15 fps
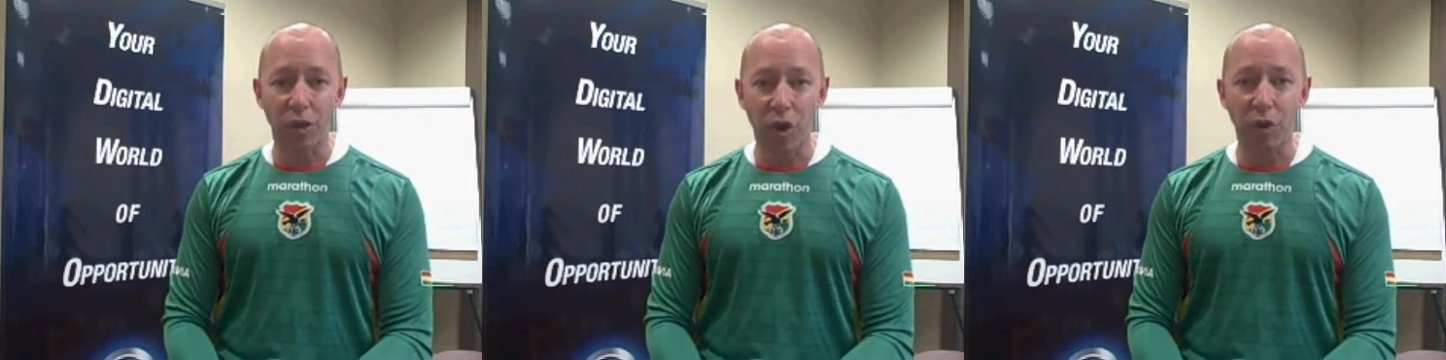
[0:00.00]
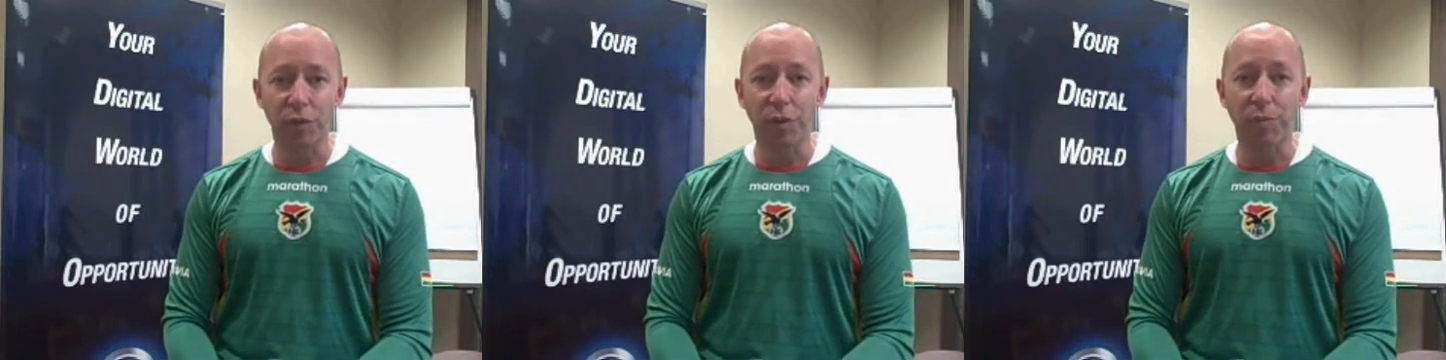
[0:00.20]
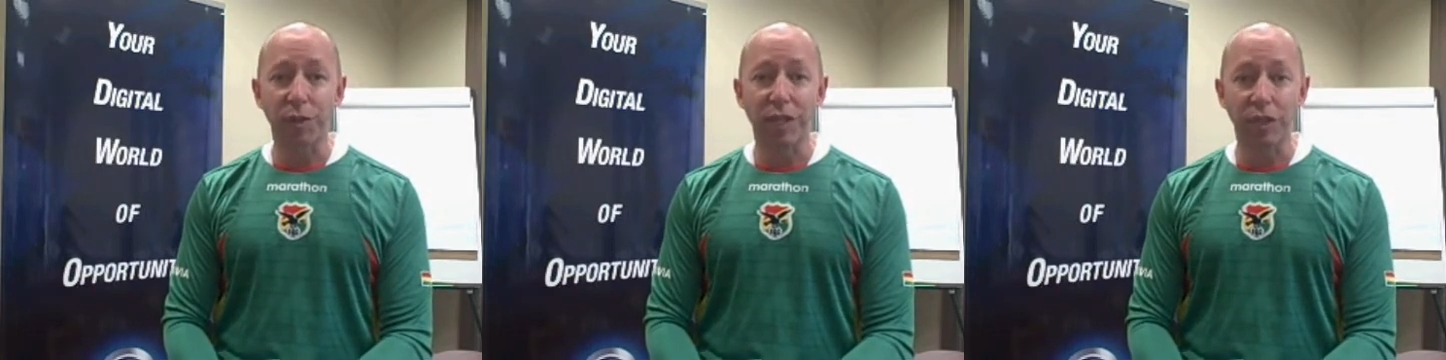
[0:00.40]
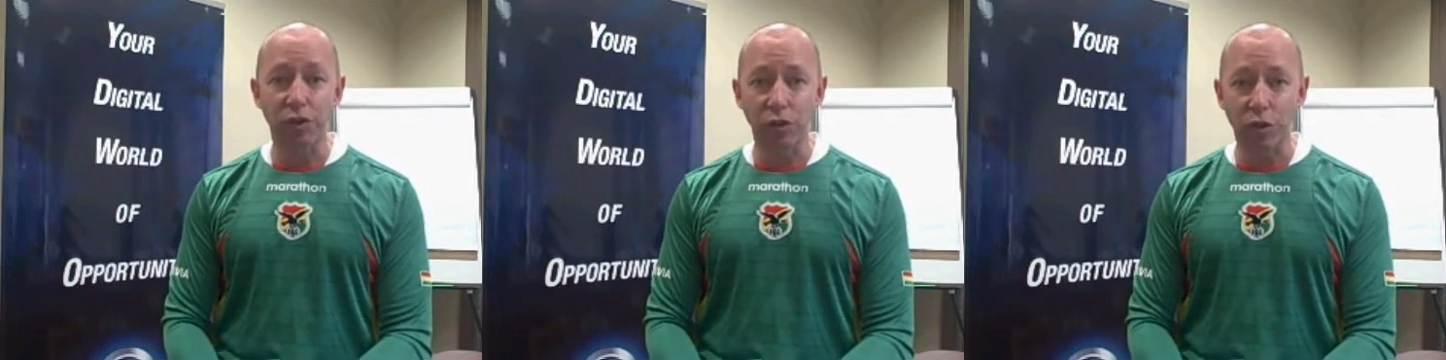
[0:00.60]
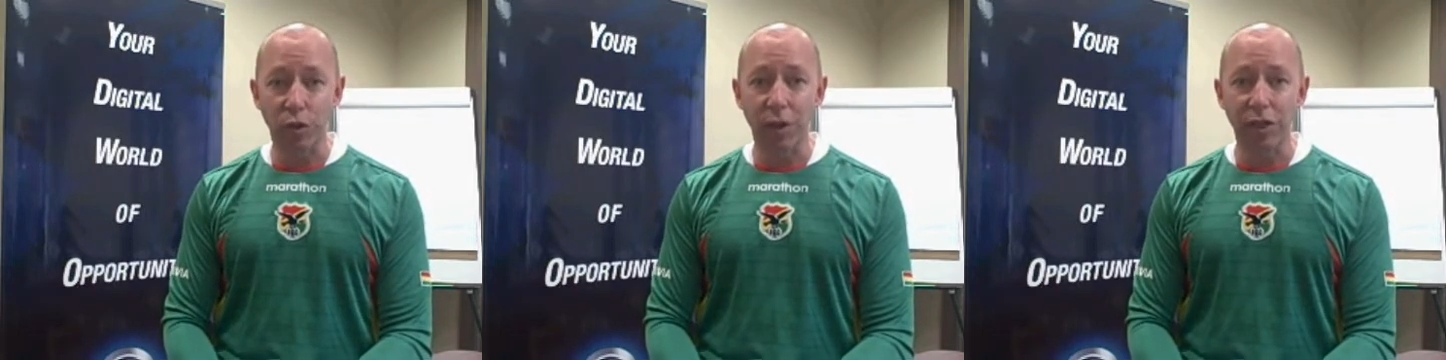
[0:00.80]
along with
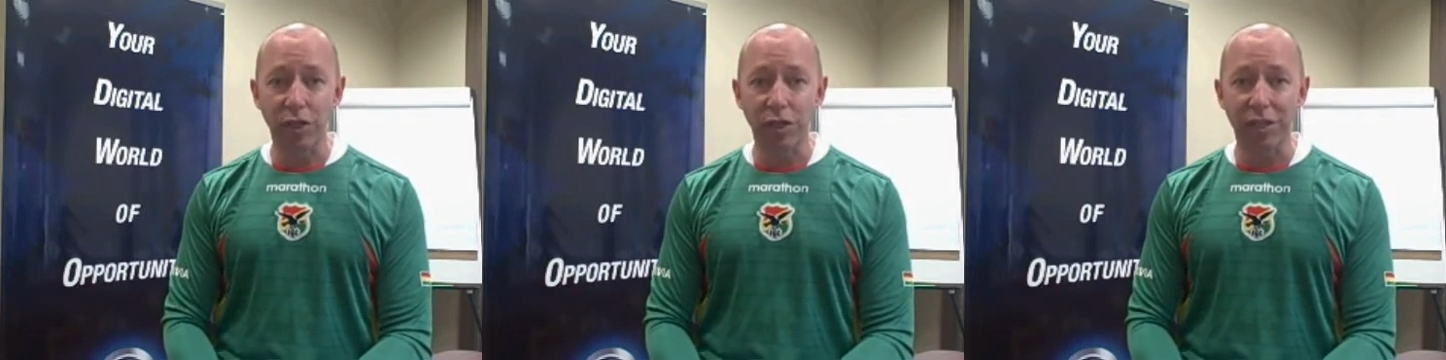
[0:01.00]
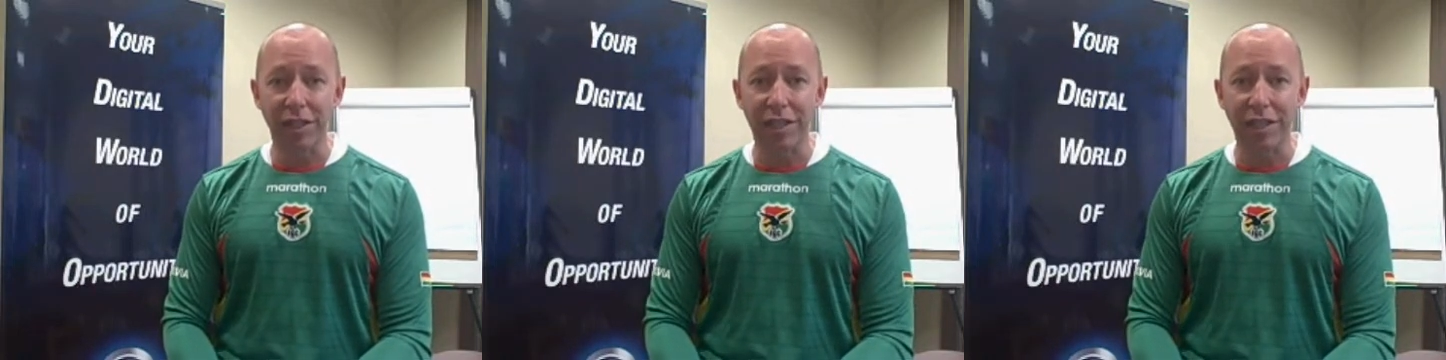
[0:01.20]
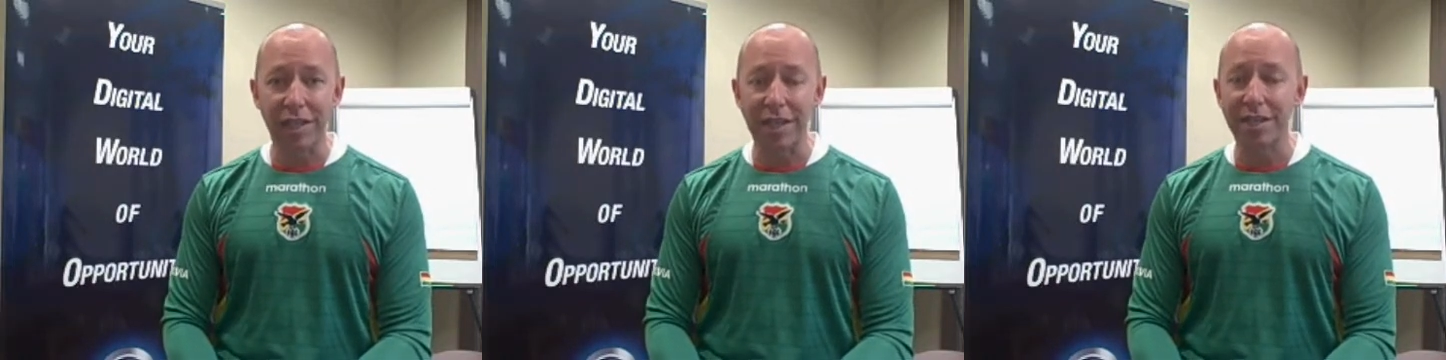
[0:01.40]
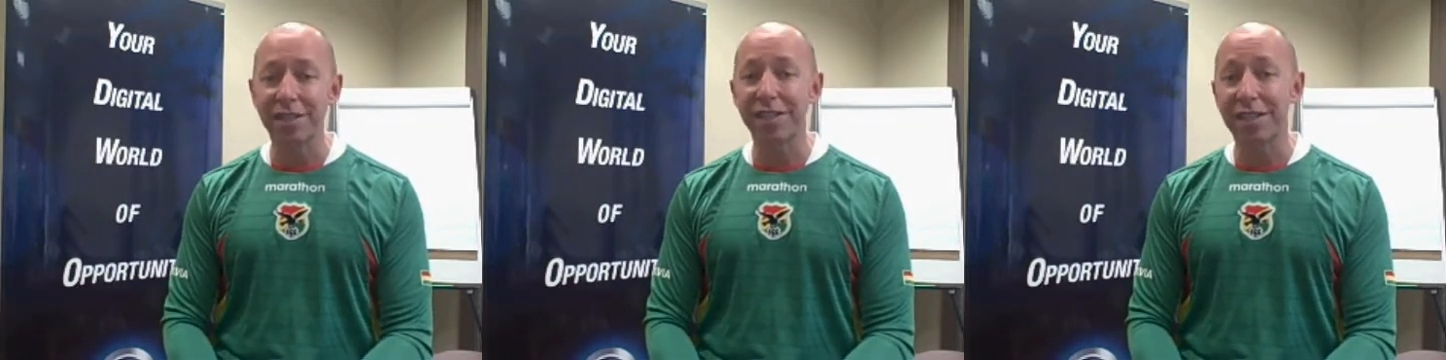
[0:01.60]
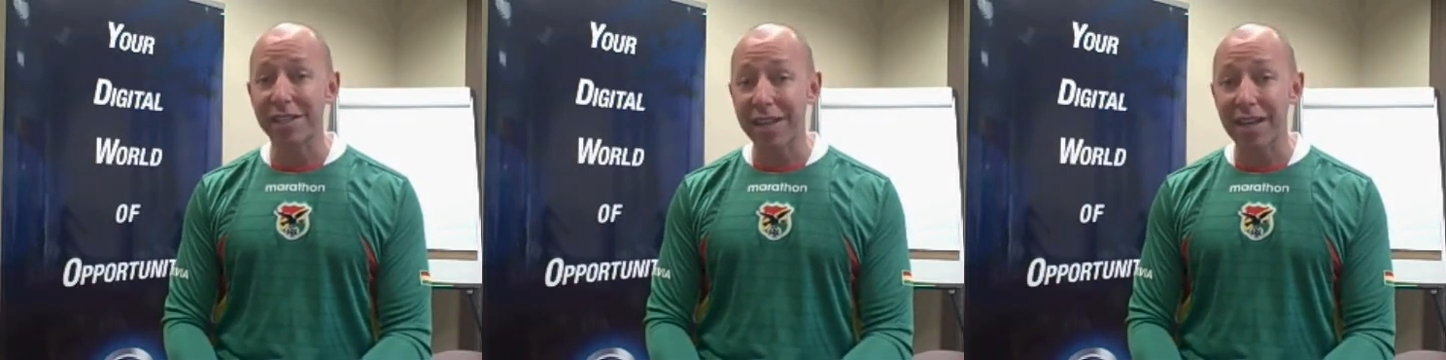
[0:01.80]
potential questions at the end,
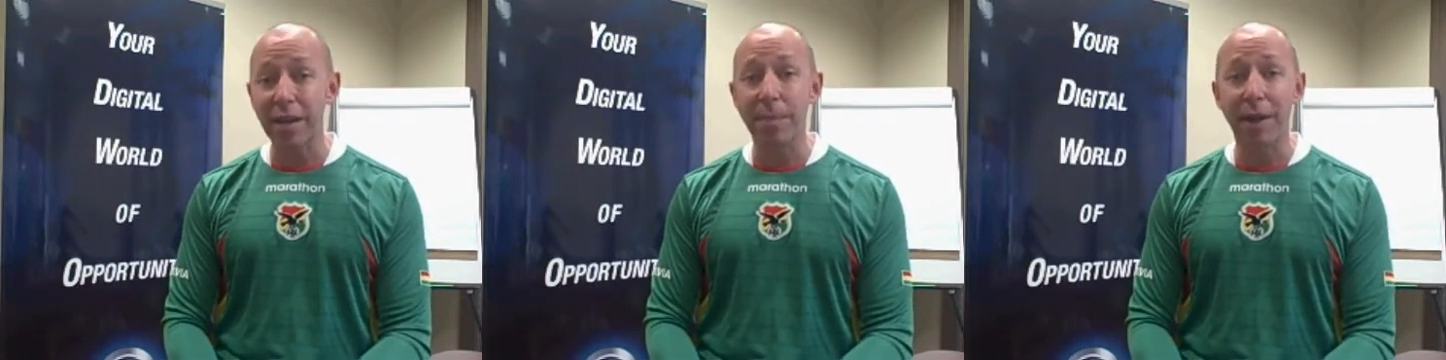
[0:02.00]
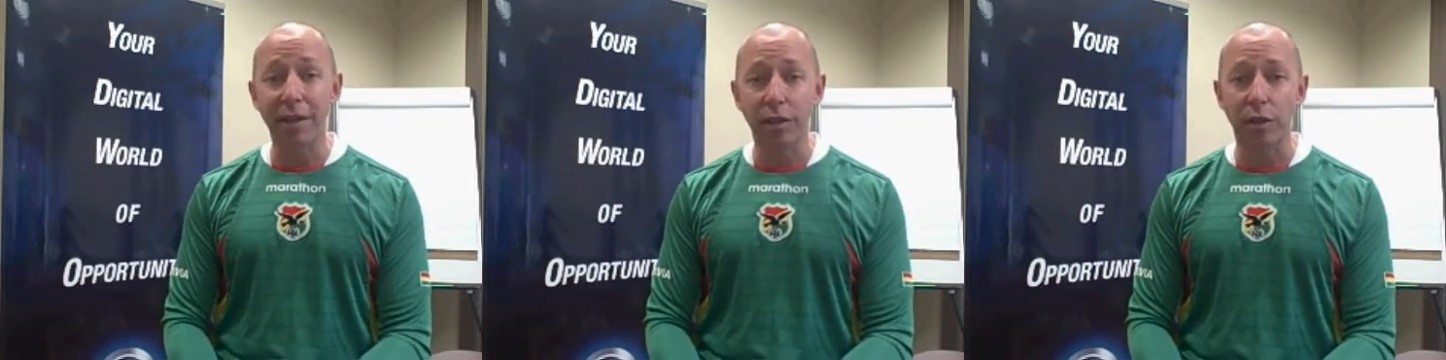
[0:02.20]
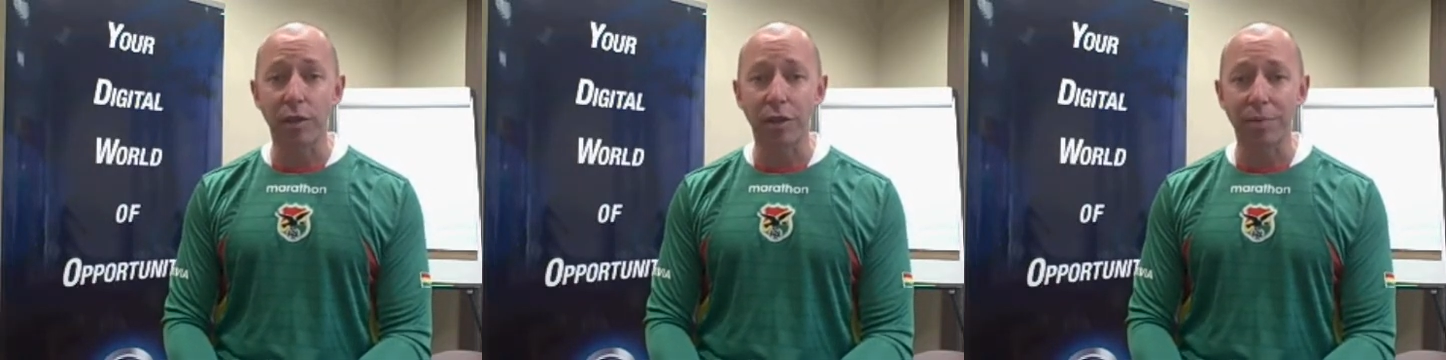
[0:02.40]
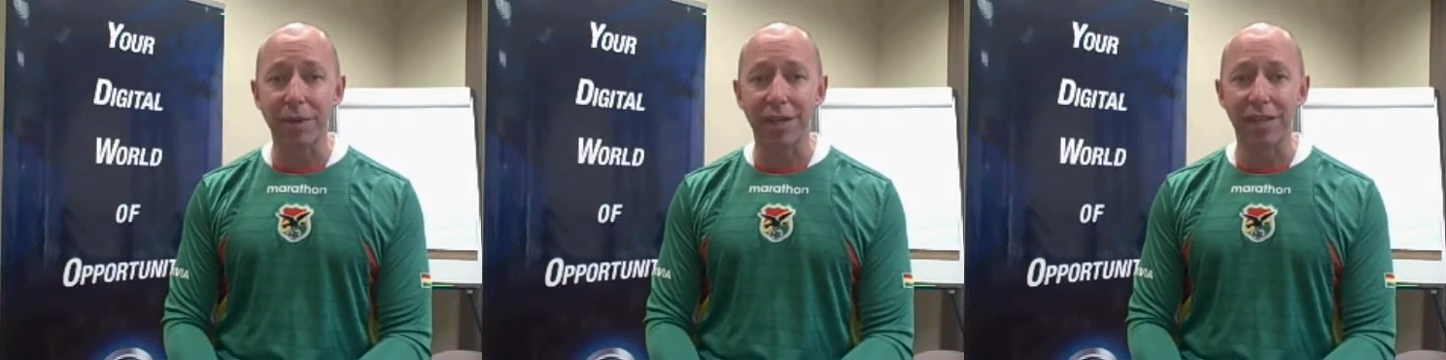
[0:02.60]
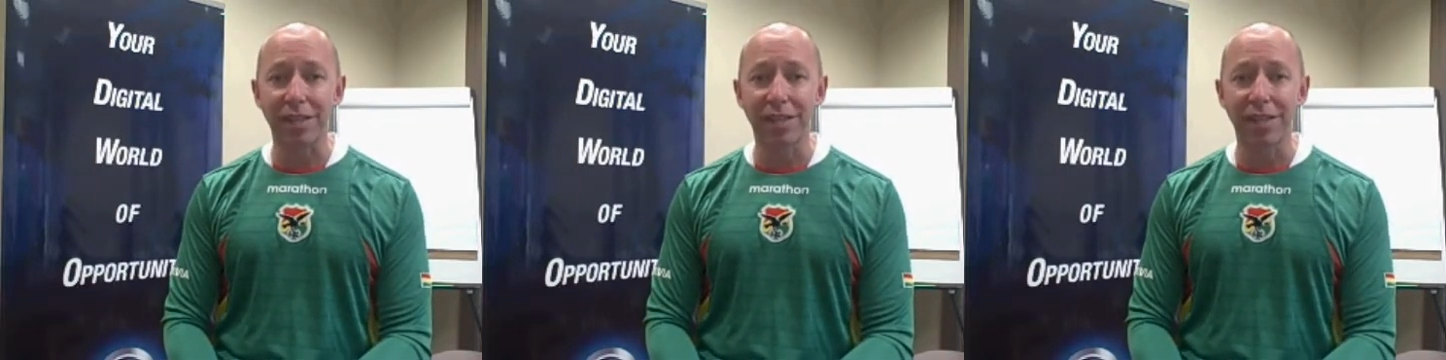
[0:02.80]
is going to take about 30
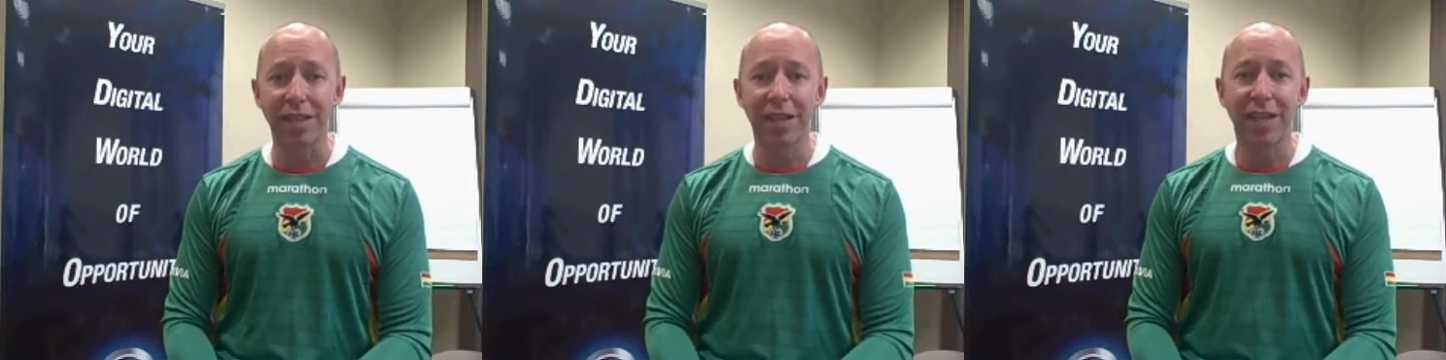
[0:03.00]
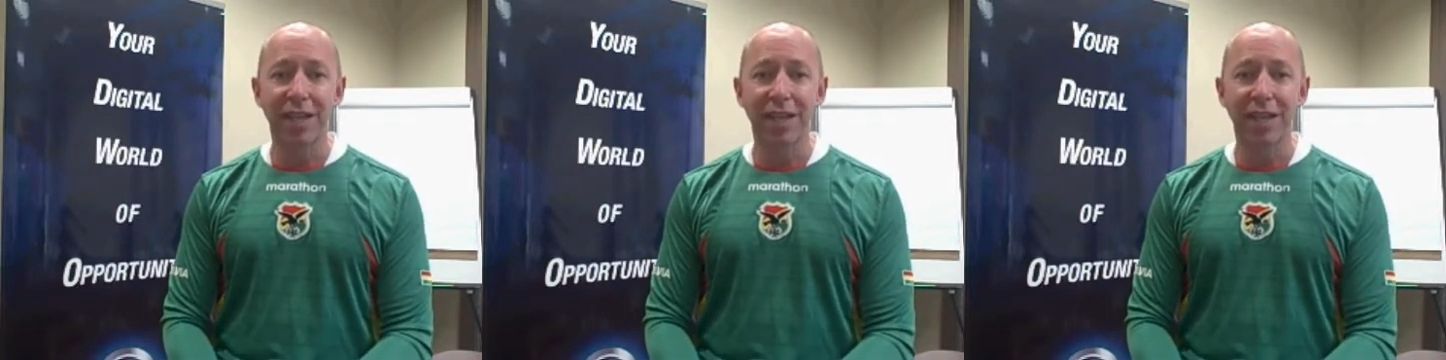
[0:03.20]
minutes.